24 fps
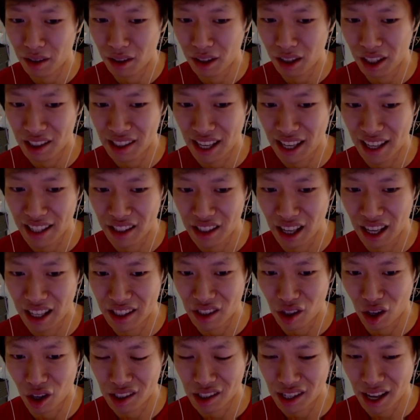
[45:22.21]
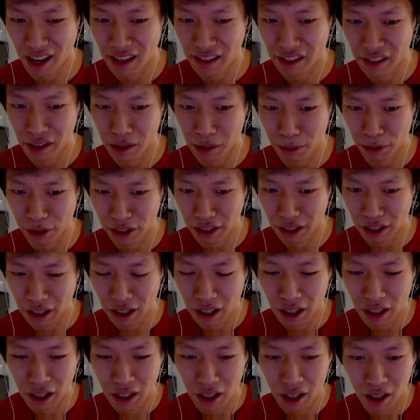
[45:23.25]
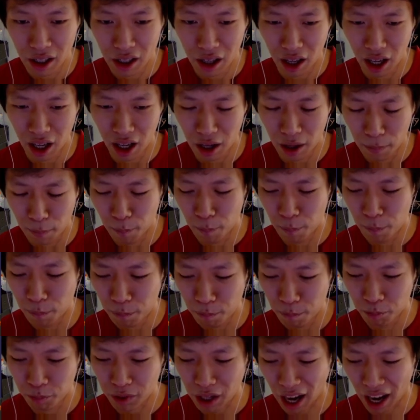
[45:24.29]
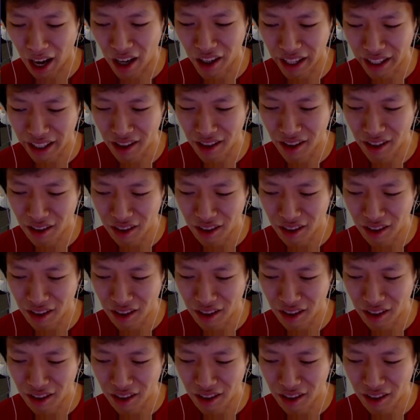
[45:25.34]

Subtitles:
I saw assassins, but kind of like